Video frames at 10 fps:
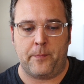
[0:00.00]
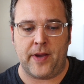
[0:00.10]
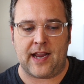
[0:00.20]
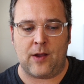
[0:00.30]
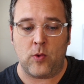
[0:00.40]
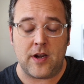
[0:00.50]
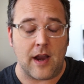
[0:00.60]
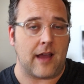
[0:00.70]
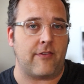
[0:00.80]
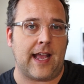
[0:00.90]
But I would
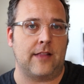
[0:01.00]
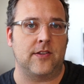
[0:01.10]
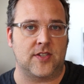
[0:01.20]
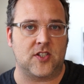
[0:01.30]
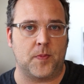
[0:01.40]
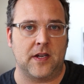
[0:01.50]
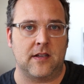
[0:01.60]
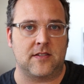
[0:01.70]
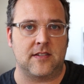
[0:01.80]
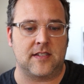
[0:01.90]
not have had those
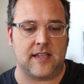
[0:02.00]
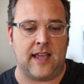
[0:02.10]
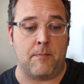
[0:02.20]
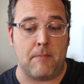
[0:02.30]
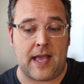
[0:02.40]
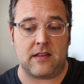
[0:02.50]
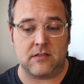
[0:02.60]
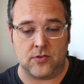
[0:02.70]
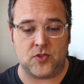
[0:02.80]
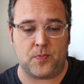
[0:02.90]
experiences and
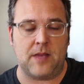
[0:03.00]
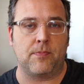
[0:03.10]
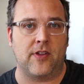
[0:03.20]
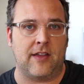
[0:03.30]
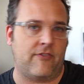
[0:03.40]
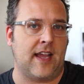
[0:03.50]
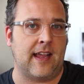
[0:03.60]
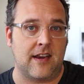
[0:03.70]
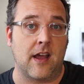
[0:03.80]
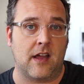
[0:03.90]
met those people if I
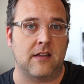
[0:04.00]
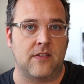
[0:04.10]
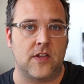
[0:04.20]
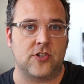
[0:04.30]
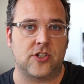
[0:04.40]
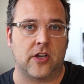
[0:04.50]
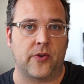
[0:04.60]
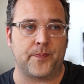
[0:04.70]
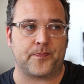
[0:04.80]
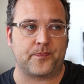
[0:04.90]
had not done this
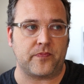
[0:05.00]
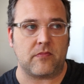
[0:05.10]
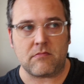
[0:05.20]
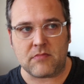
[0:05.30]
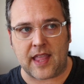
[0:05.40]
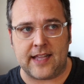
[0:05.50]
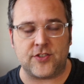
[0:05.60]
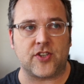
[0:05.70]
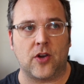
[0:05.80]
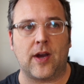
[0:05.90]
show.
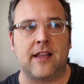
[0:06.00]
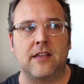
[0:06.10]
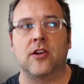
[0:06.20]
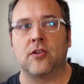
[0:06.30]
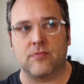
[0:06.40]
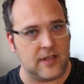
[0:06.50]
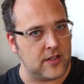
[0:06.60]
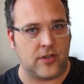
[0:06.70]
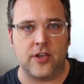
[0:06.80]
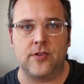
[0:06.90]
And so I, you know,
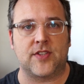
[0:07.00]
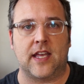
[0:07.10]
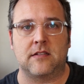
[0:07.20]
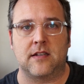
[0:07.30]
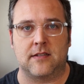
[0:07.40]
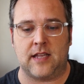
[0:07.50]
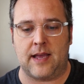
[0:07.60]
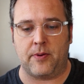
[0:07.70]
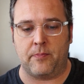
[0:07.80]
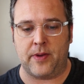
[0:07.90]
you can use that as an
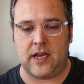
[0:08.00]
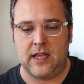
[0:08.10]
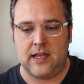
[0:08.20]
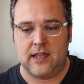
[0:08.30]
example, but